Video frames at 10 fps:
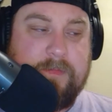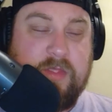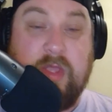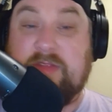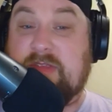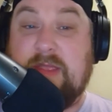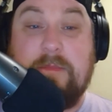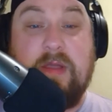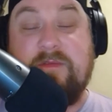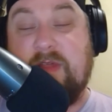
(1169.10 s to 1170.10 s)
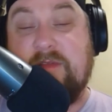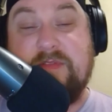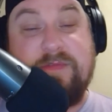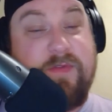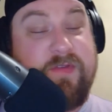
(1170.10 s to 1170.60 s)
You had CM Punk fighting
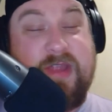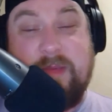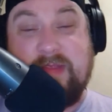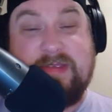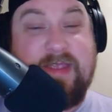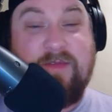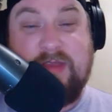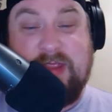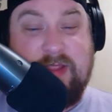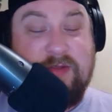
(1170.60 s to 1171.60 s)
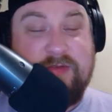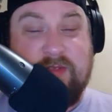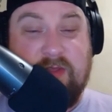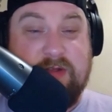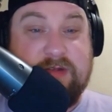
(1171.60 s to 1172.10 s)
for the first time in 7 years
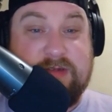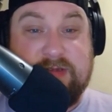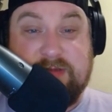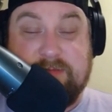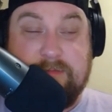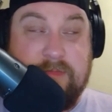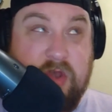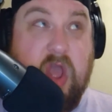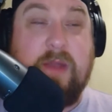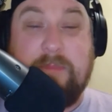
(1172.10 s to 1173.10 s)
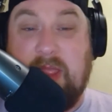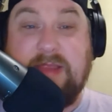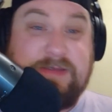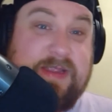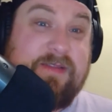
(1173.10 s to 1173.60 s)
on
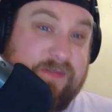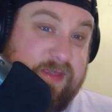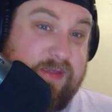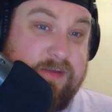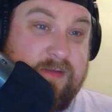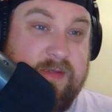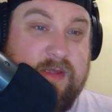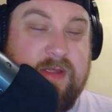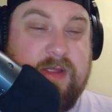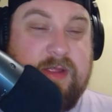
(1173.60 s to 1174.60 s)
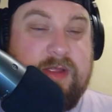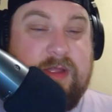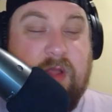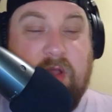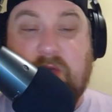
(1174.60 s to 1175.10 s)
non-paid TV.
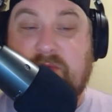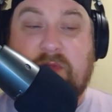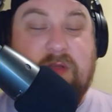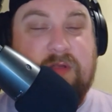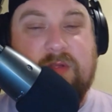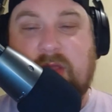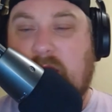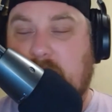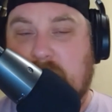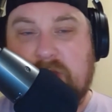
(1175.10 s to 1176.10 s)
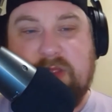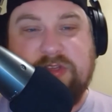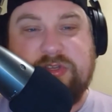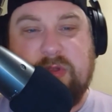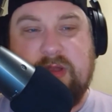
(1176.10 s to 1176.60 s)
Overall, I really
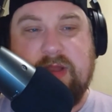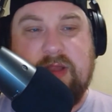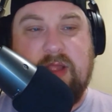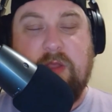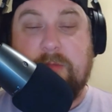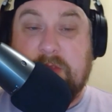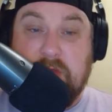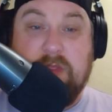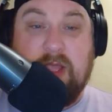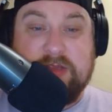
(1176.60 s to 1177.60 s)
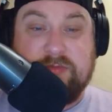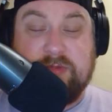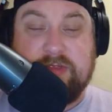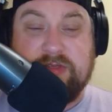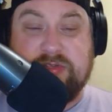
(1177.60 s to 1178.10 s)
enjoyed it. I hope you guys
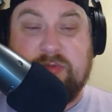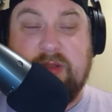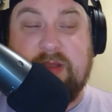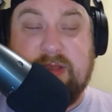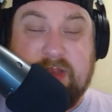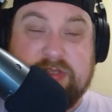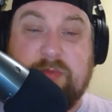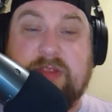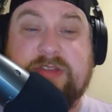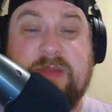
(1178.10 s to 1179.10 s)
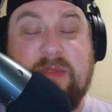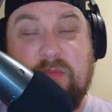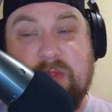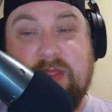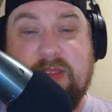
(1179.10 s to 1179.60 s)
really enjoyed it. Next week's going to be
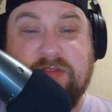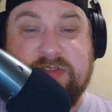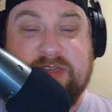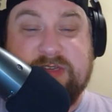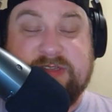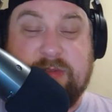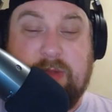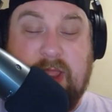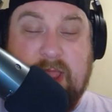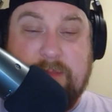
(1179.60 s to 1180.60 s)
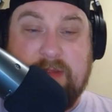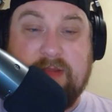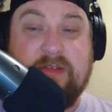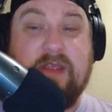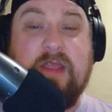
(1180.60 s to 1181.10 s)
really interesting to see what
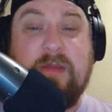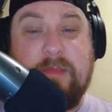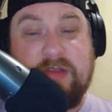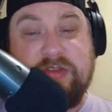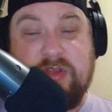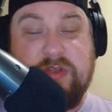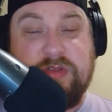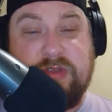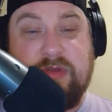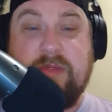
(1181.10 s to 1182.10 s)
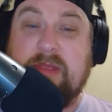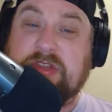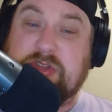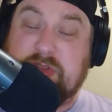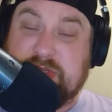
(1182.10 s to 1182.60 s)
happens. Make sure you tune in. Make
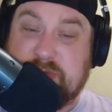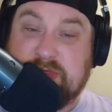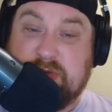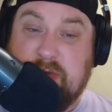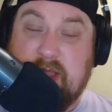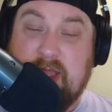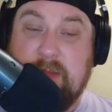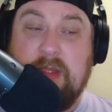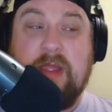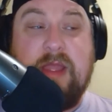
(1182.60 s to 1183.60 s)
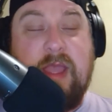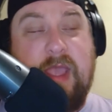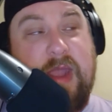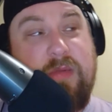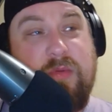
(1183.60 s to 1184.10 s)
sure you subscribe.
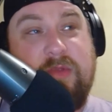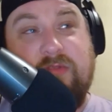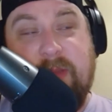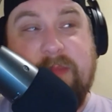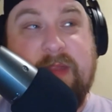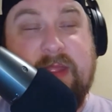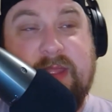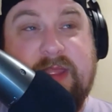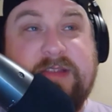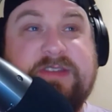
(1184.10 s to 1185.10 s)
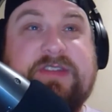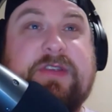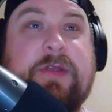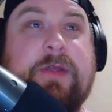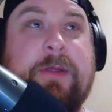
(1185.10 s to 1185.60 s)
Adam will be dropping his
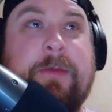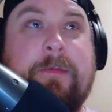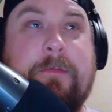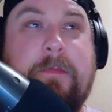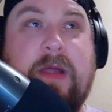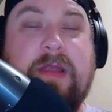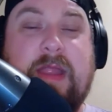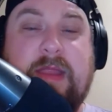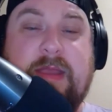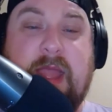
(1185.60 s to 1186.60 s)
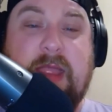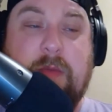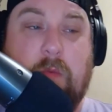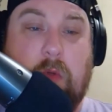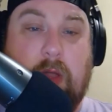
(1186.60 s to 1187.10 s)
Monday night
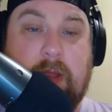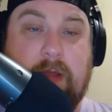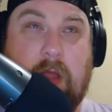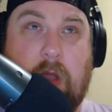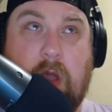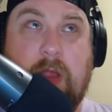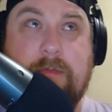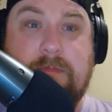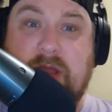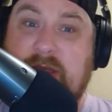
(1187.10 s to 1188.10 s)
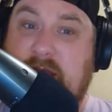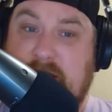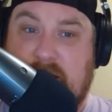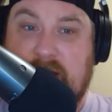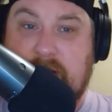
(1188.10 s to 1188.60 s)
one on Monday
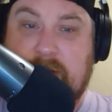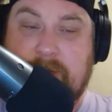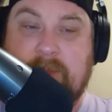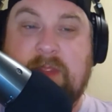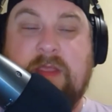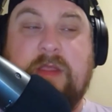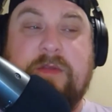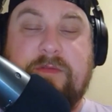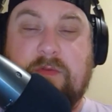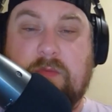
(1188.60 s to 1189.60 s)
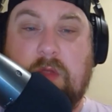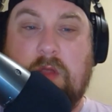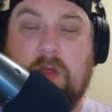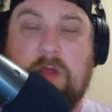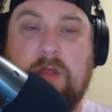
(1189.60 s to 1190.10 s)
night for
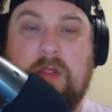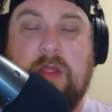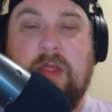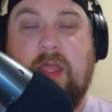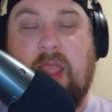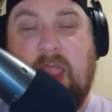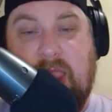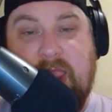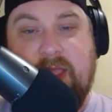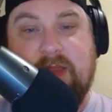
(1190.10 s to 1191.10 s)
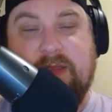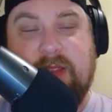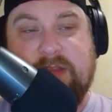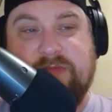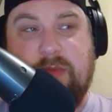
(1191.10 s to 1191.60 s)
Raw and
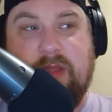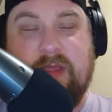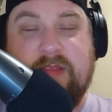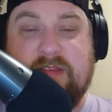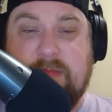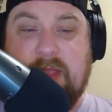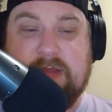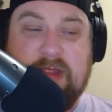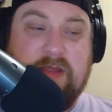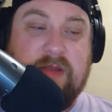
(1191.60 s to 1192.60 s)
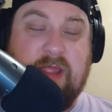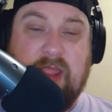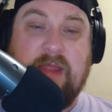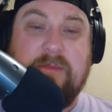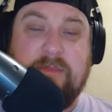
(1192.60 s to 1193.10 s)
as well as SmackDown.
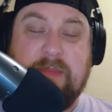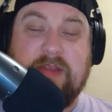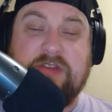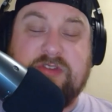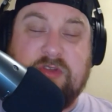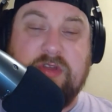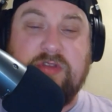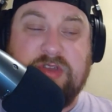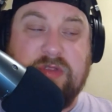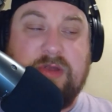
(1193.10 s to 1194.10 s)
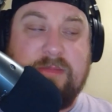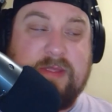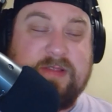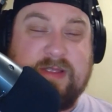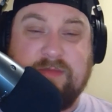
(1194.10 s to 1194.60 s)
And make sure you tune in
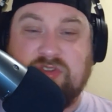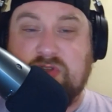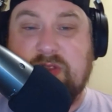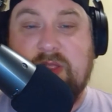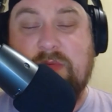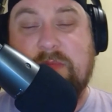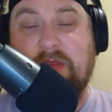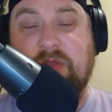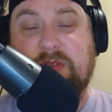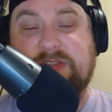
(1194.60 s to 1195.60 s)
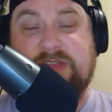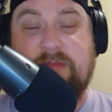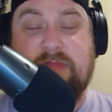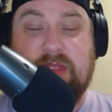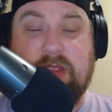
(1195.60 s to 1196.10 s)
because I'm sure he will be doing
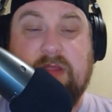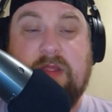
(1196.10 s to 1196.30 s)
something